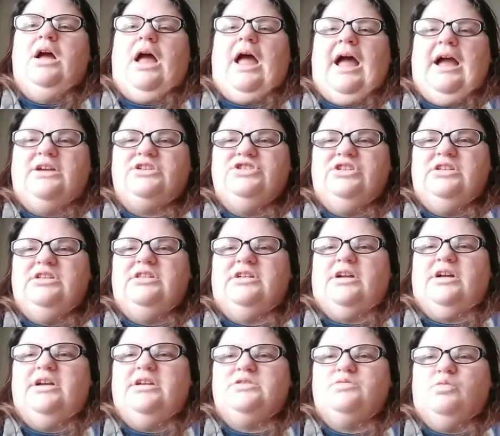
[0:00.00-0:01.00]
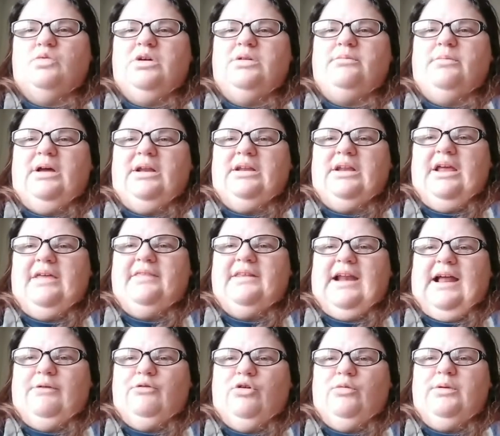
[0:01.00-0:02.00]
Actually, there is one Monday that
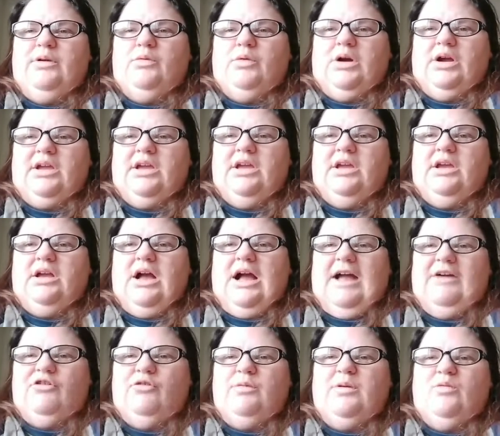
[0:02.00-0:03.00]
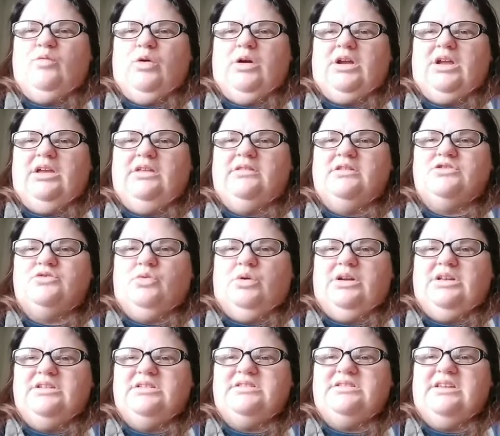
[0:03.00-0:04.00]
I will be working. I will be working the
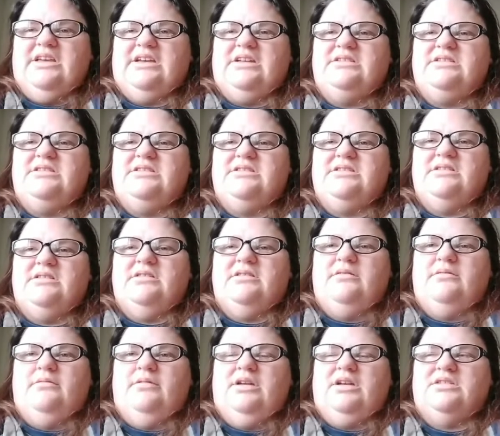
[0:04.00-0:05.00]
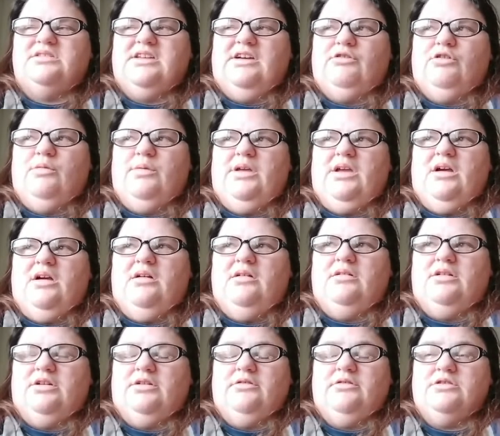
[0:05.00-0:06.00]
26th because I will be,
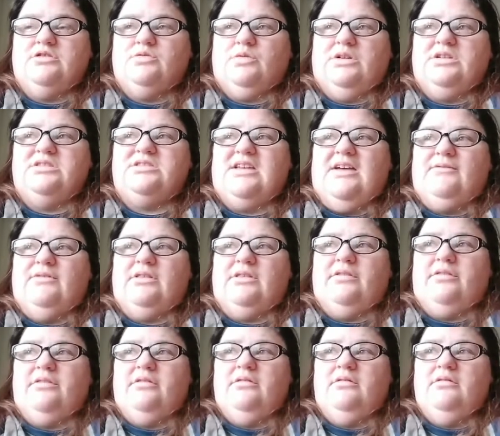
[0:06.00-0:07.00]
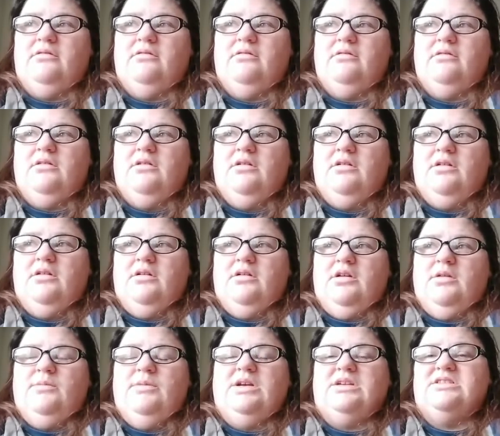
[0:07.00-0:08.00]
or the 27th,
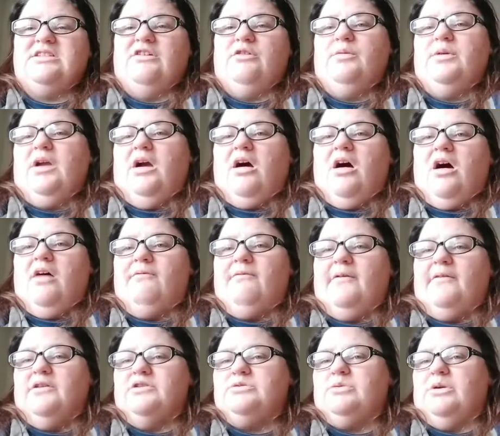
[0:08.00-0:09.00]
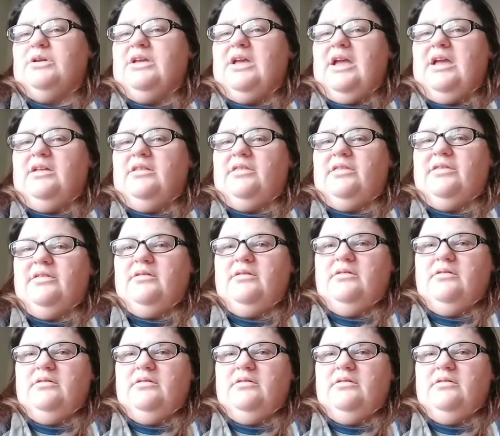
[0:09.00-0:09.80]
because I will be off on the 28th.